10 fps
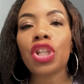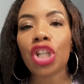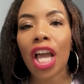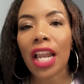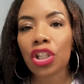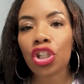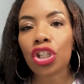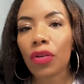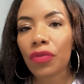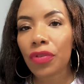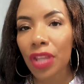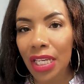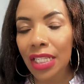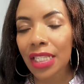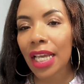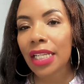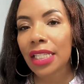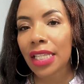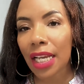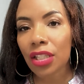of the challenges of these
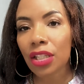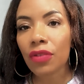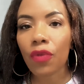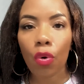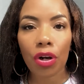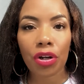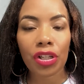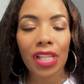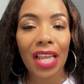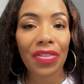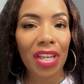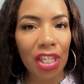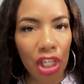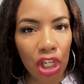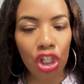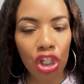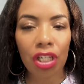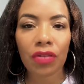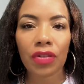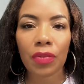executive orders and the
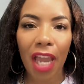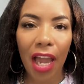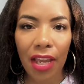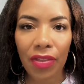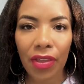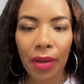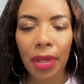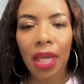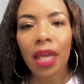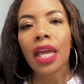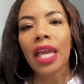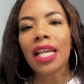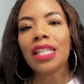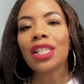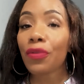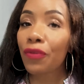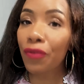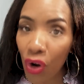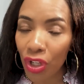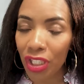initiatives behind them is the
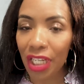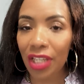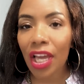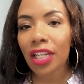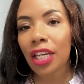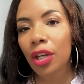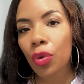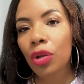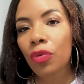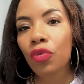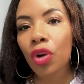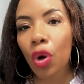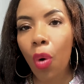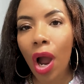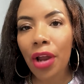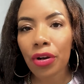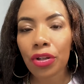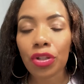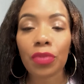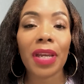funding that it will
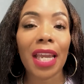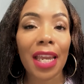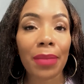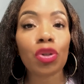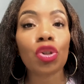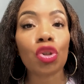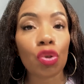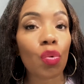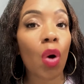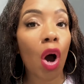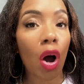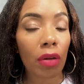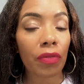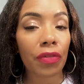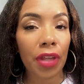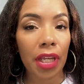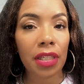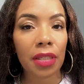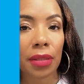require to be able to do all of this.